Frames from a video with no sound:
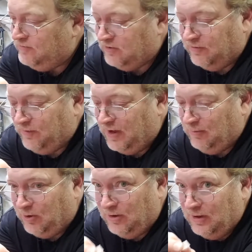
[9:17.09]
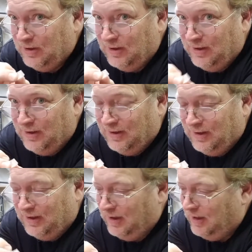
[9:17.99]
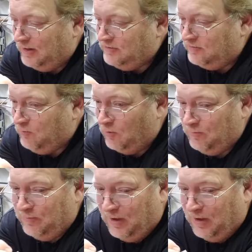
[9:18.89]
certifiable, and it just won't,